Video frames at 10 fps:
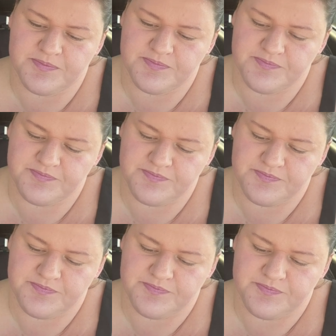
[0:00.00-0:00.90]

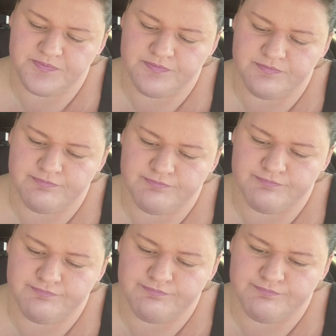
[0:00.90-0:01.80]

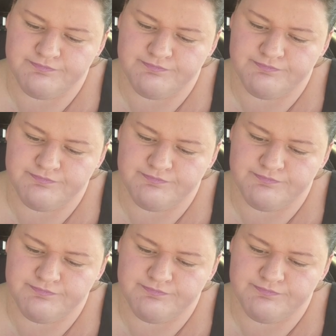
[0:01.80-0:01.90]
No one is speaking in this clip.